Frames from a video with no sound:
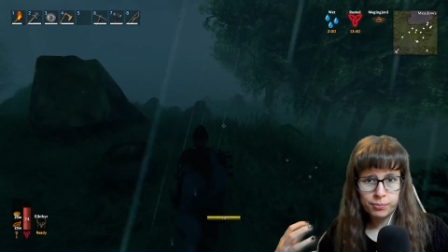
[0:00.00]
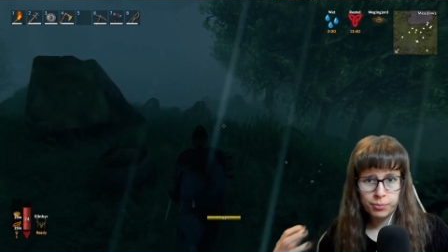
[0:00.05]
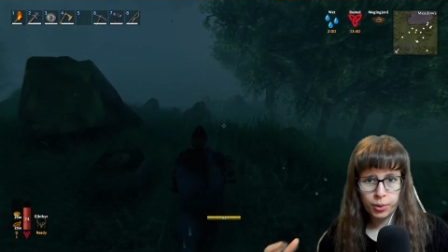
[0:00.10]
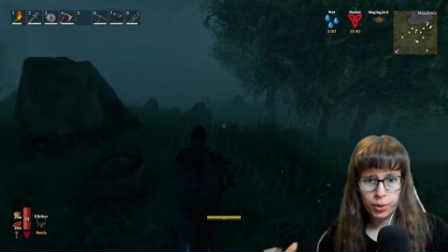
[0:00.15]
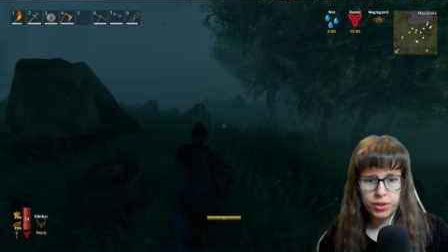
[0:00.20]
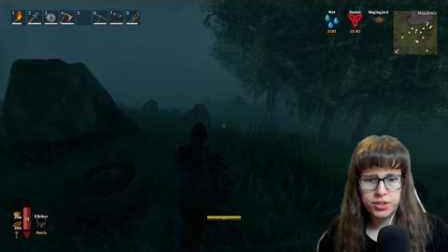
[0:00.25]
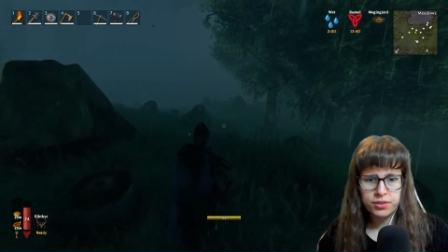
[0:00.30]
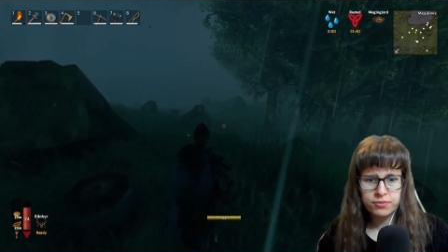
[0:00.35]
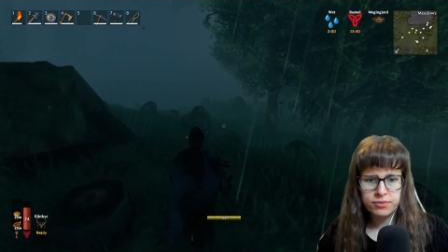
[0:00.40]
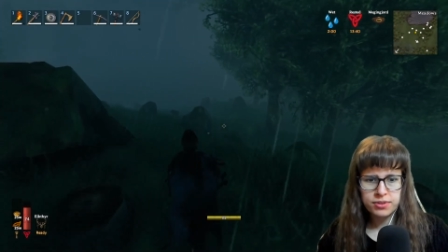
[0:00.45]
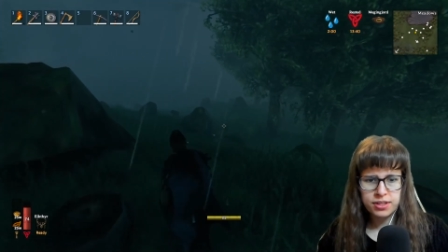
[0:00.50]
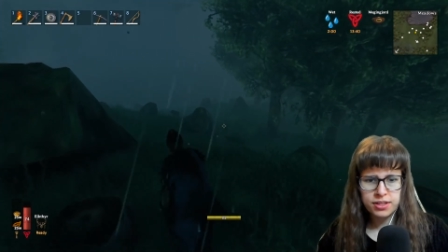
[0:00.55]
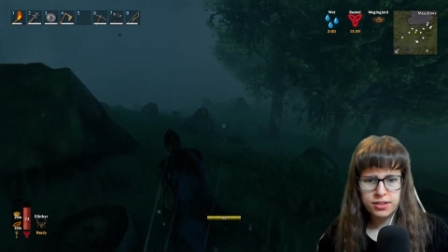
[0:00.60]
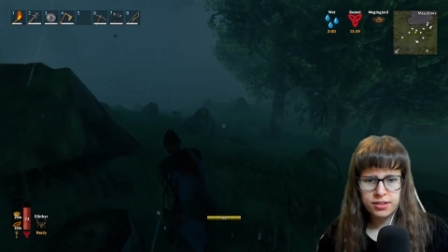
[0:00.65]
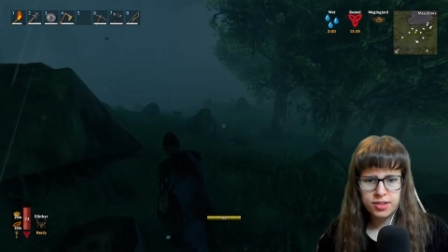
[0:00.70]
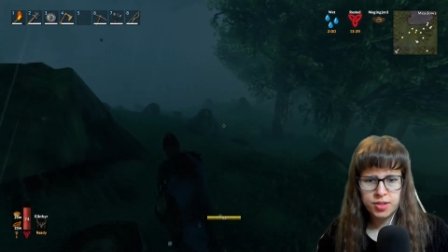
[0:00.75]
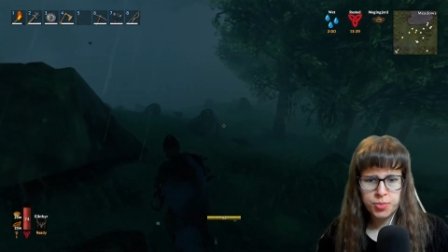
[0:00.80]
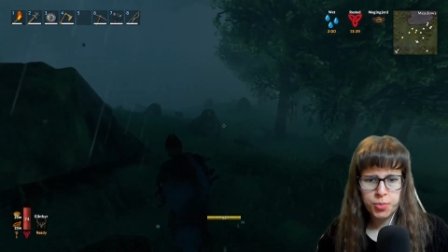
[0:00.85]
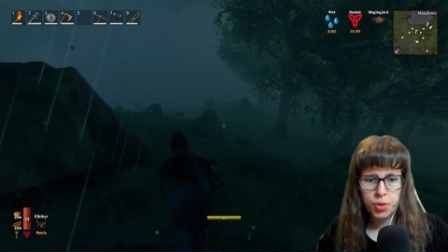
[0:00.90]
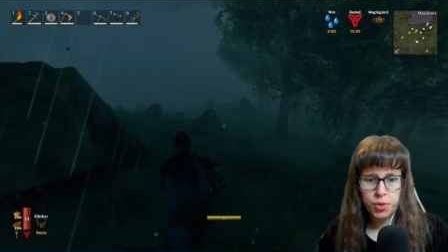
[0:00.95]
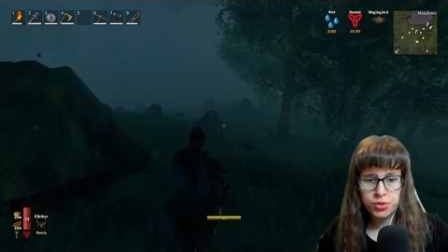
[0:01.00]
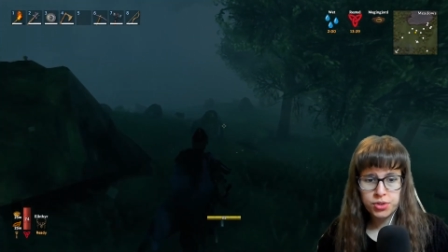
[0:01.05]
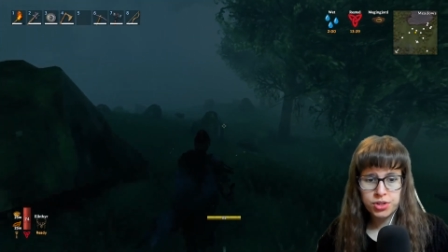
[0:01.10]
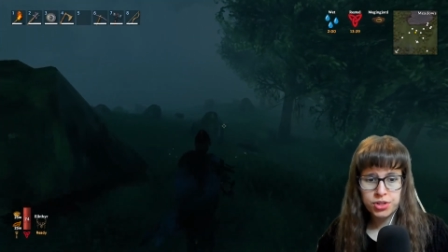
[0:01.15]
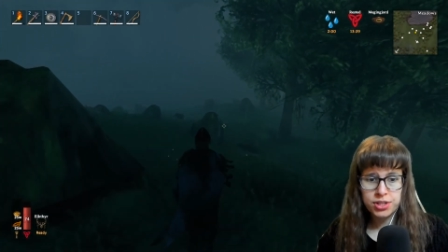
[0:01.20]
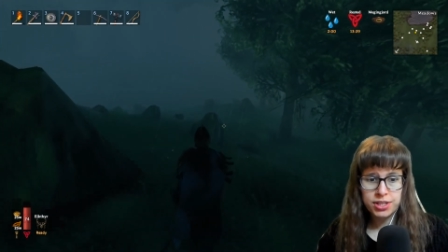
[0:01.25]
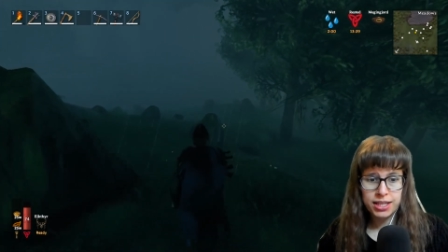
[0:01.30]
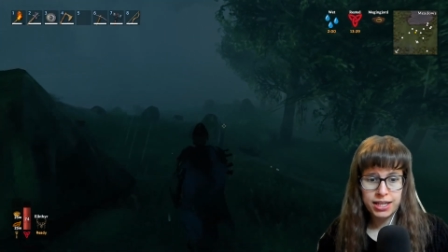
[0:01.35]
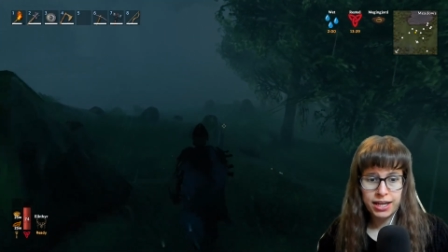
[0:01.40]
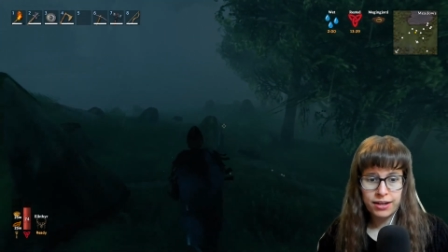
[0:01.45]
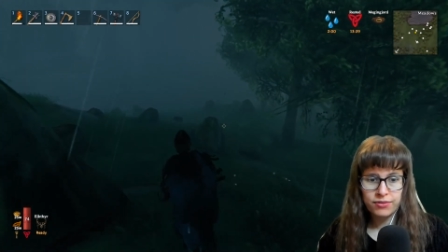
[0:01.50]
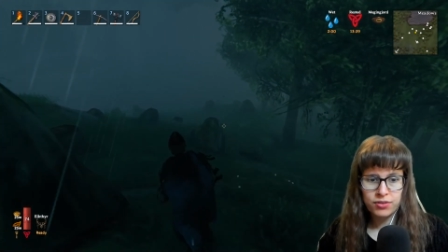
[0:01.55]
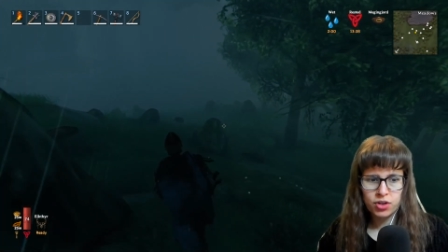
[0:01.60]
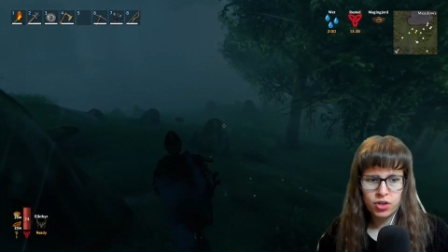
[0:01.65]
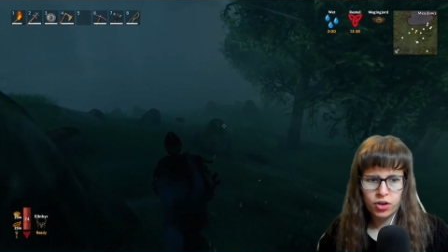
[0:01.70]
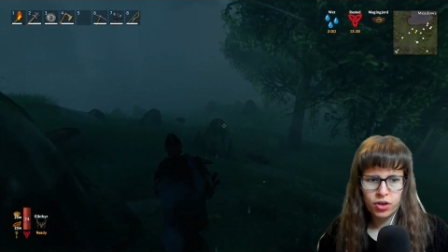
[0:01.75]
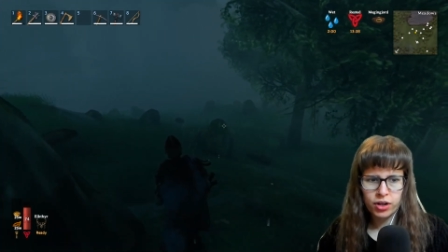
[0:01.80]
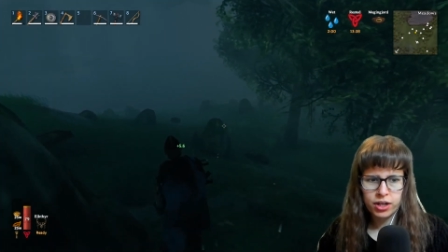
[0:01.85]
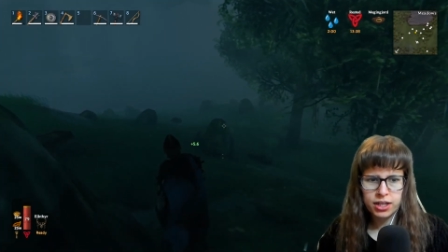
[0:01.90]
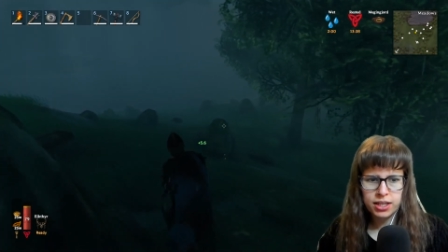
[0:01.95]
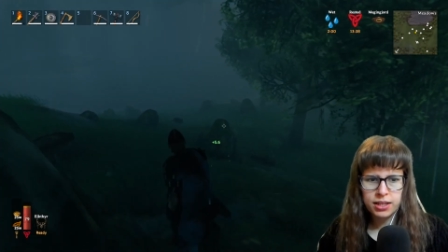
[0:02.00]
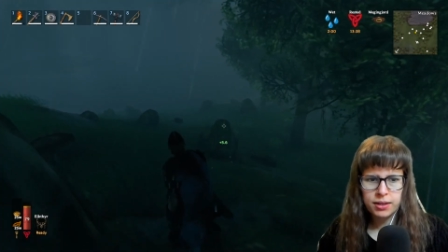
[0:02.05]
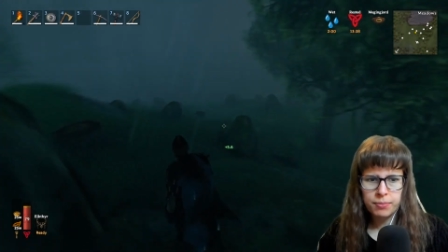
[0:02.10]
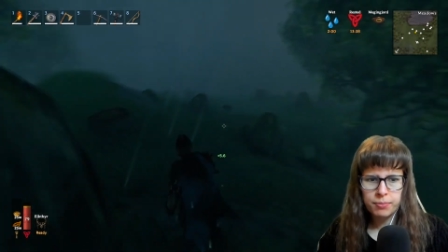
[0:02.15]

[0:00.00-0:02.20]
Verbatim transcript: poison resistance potions because I haven't got any.